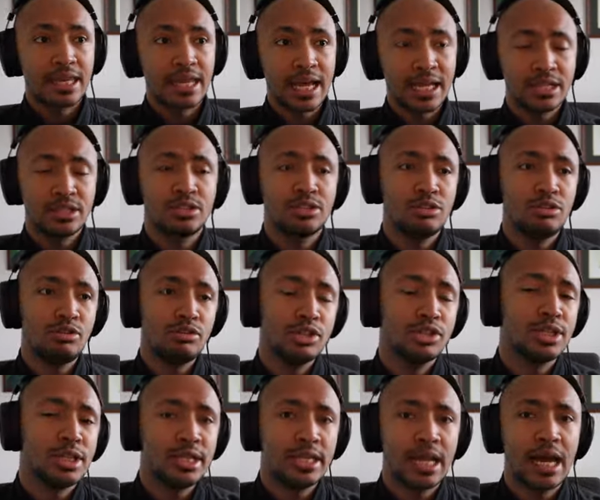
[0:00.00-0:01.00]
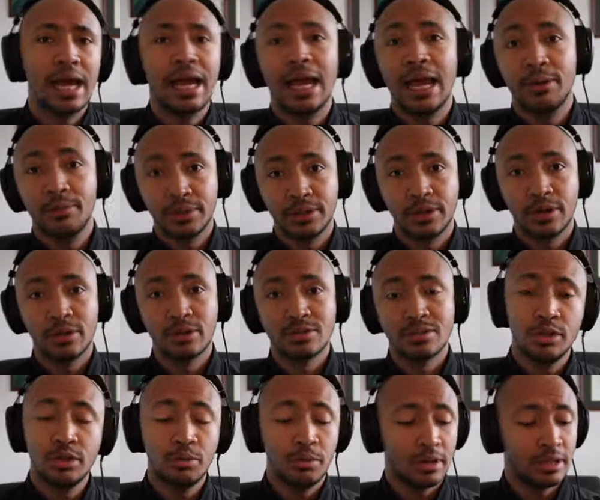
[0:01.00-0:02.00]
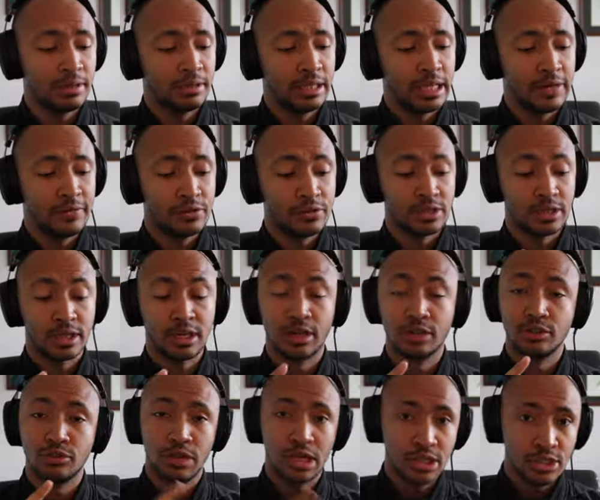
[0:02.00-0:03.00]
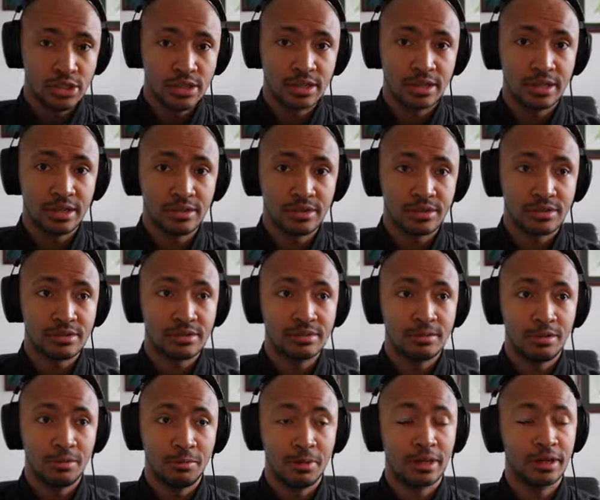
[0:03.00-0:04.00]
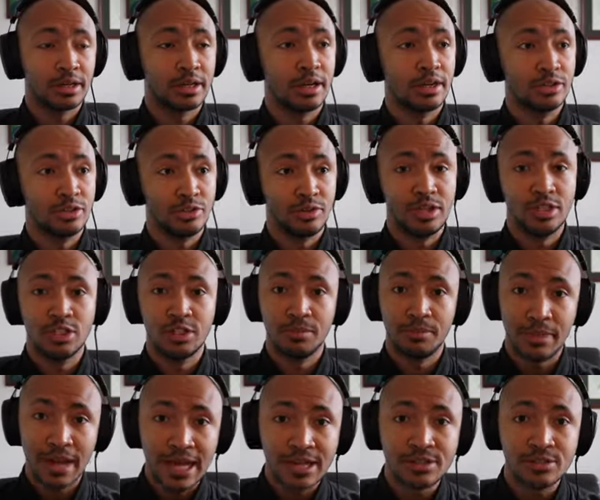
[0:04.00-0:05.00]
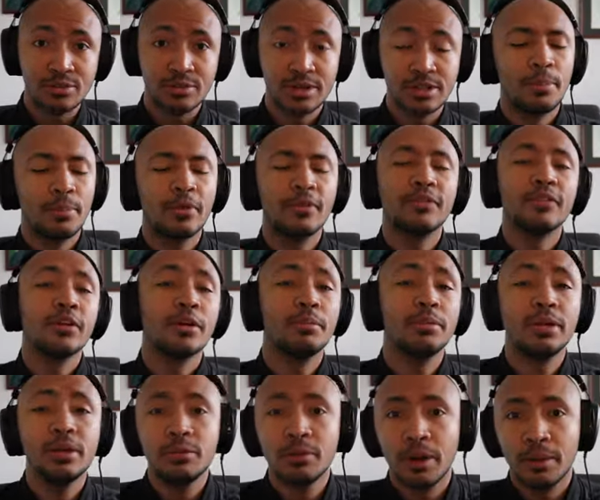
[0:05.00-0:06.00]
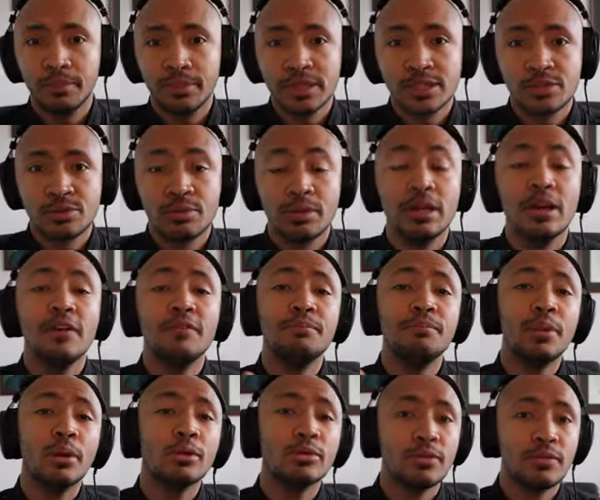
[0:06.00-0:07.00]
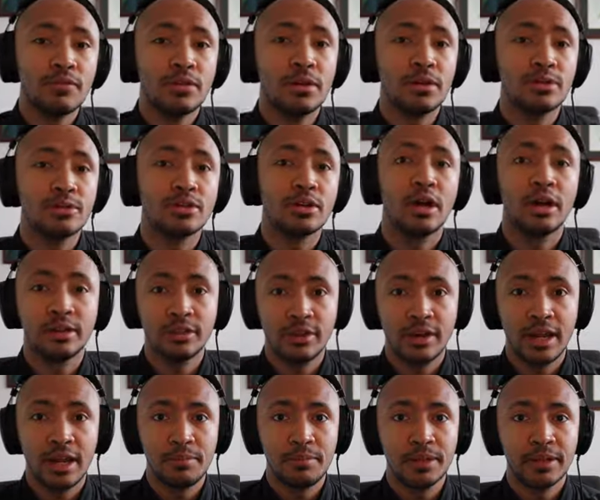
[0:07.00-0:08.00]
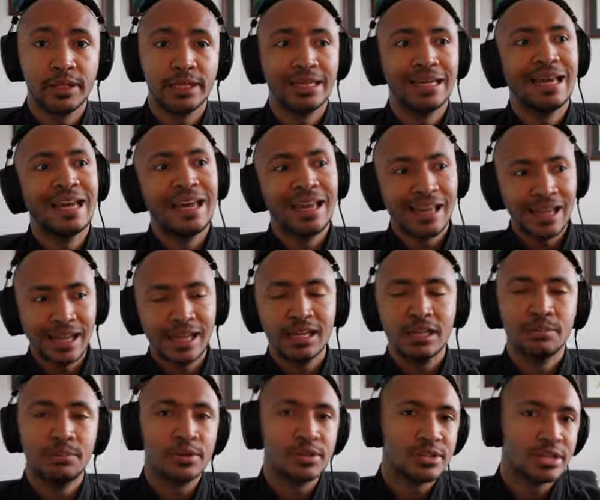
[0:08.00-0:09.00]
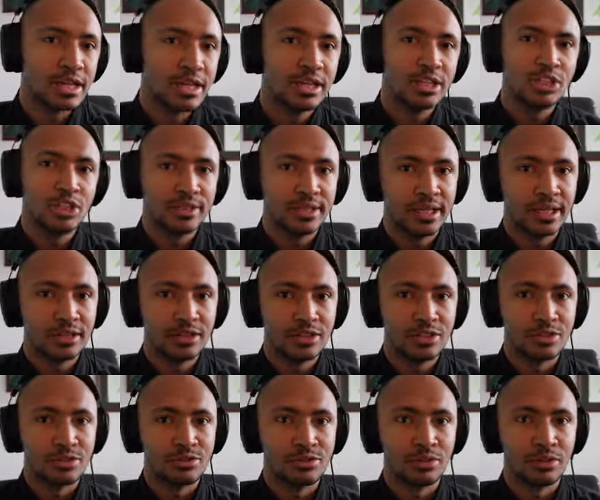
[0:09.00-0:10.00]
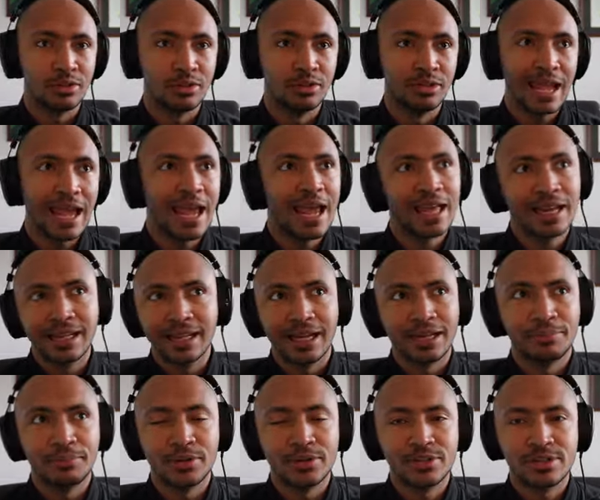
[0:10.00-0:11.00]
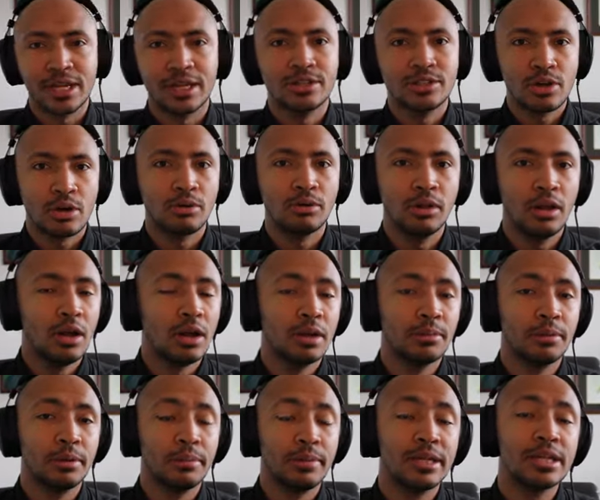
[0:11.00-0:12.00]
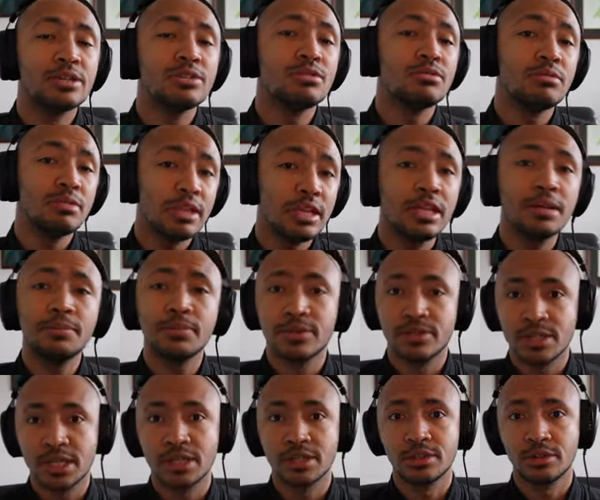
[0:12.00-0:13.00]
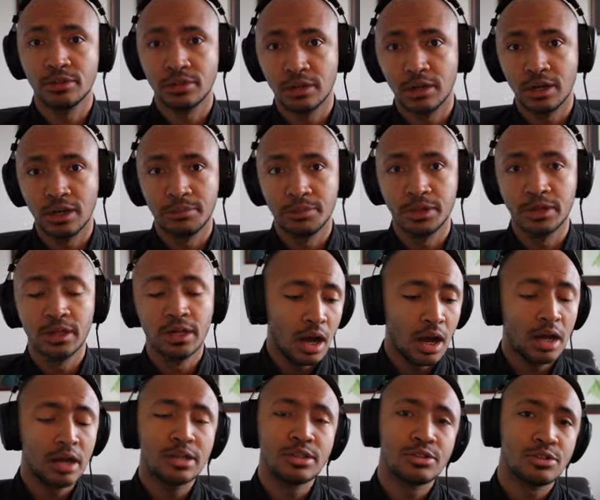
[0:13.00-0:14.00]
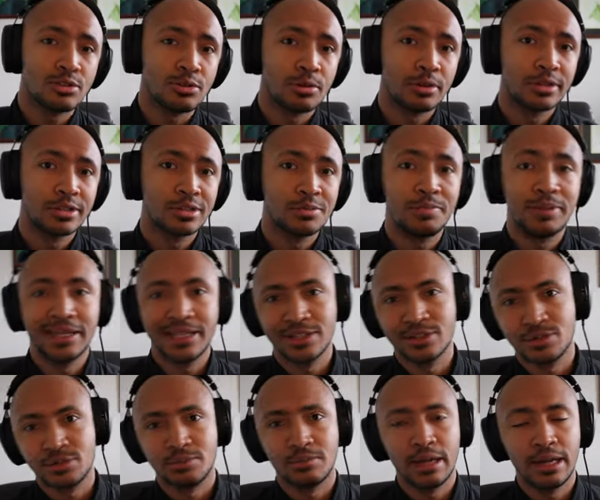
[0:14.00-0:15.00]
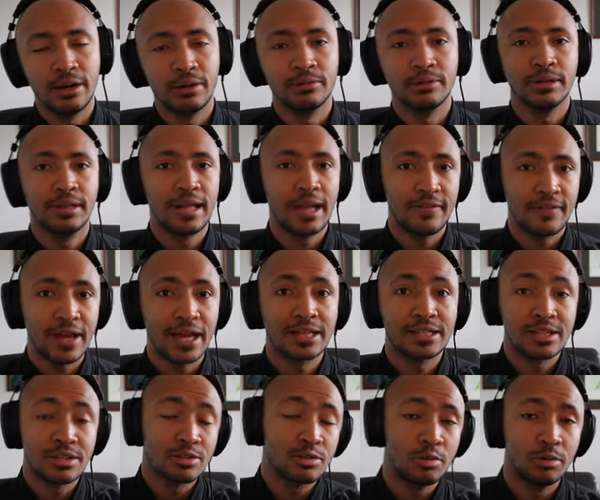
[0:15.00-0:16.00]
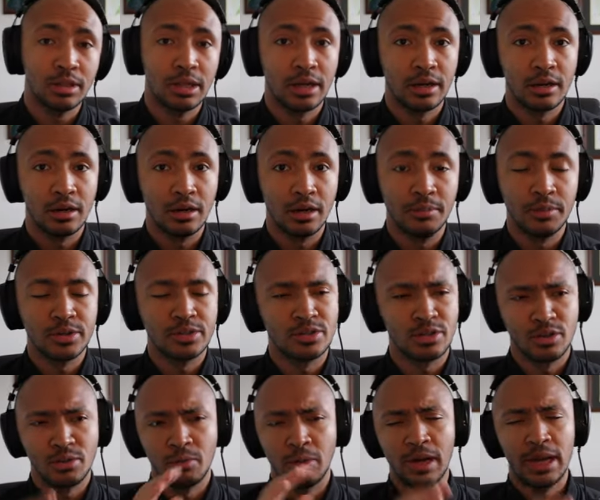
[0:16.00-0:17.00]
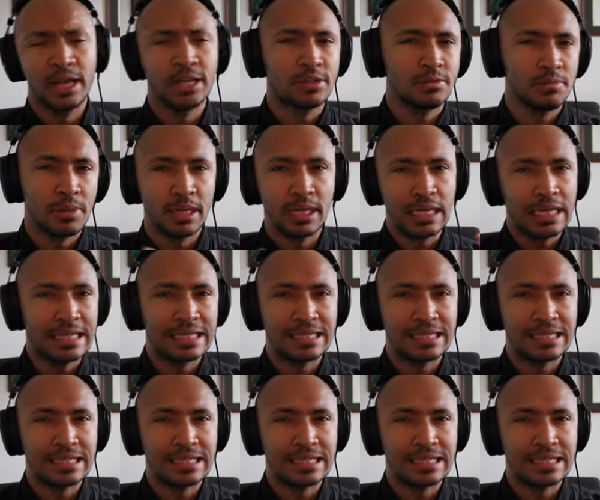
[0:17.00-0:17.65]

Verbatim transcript: That's usually not how it goes. You want levels to conjuration skills, you want conjuration mastery, preferably you want plus three of both of those on your amulet, and a percentage intelligence roll, and like percent total armor, because you need percent total armor on Sorcs because they don't really have access to a lot of armor, so you want as many